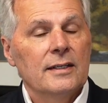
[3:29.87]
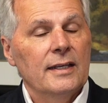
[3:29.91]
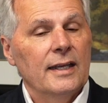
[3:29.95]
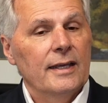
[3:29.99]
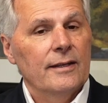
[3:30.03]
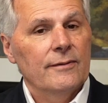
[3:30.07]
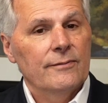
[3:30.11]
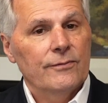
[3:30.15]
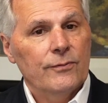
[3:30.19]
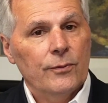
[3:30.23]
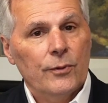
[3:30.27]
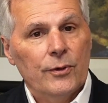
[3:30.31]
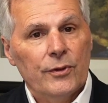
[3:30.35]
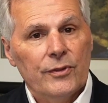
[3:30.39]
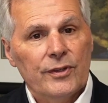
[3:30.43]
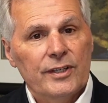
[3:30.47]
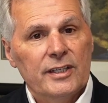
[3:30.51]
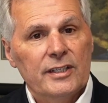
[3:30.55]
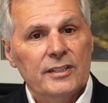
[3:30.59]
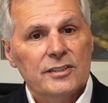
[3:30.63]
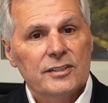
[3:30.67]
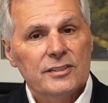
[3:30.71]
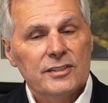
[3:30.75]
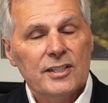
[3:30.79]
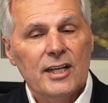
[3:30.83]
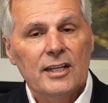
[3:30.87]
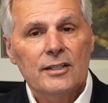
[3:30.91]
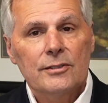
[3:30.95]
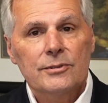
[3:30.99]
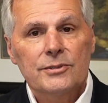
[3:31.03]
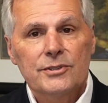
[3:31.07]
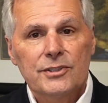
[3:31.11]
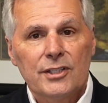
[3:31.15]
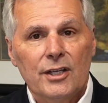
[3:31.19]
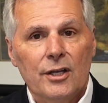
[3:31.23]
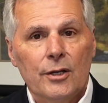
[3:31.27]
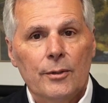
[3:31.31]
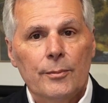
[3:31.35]
and for the
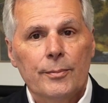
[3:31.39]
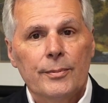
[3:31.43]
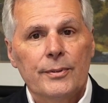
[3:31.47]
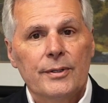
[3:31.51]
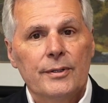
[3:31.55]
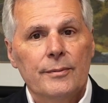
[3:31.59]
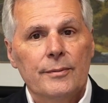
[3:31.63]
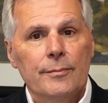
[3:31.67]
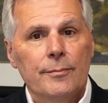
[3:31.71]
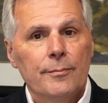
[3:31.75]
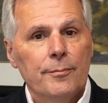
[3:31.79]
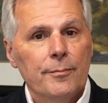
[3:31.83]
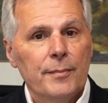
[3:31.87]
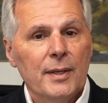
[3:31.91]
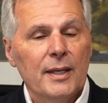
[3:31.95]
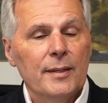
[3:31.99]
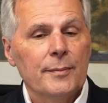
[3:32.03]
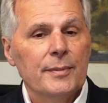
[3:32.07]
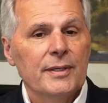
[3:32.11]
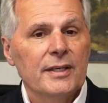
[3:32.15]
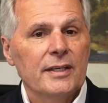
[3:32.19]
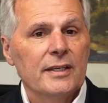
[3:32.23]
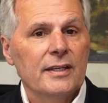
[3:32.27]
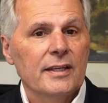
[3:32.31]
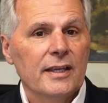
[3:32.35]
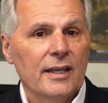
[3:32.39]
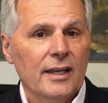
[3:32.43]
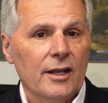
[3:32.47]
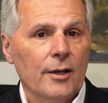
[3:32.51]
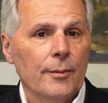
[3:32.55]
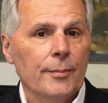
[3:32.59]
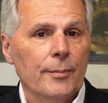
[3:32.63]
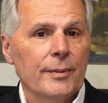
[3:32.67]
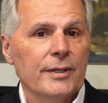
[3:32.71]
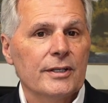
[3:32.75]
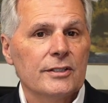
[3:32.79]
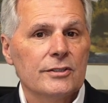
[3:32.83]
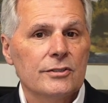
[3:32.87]
seller's help and maybe
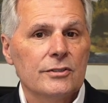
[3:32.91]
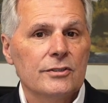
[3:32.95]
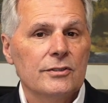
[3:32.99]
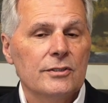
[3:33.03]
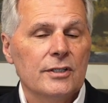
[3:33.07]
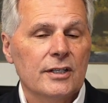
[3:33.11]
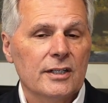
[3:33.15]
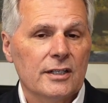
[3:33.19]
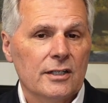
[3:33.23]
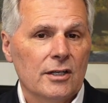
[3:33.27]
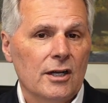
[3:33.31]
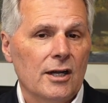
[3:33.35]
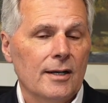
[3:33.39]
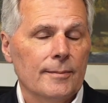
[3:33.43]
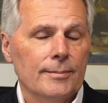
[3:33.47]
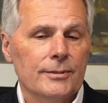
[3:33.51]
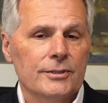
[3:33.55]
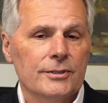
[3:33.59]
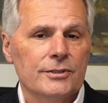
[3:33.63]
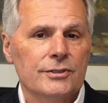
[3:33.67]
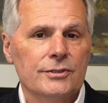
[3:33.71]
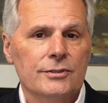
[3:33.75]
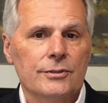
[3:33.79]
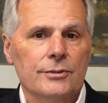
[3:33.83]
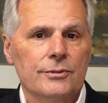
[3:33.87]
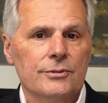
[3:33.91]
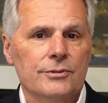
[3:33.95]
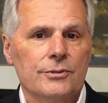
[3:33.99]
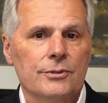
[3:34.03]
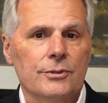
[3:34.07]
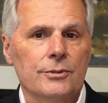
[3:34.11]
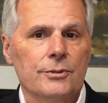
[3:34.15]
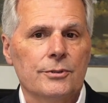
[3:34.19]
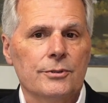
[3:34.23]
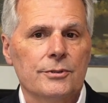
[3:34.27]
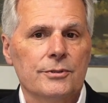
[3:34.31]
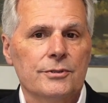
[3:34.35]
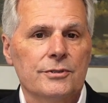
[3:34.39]
helping accomplish those
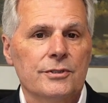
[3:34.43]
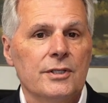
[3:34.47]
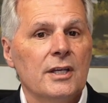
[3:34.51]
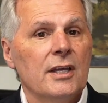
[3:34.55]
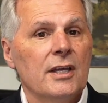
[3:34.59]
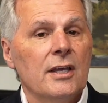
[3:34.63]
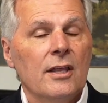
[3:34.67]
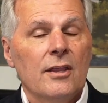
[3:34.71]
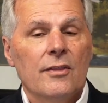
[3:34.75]
goals,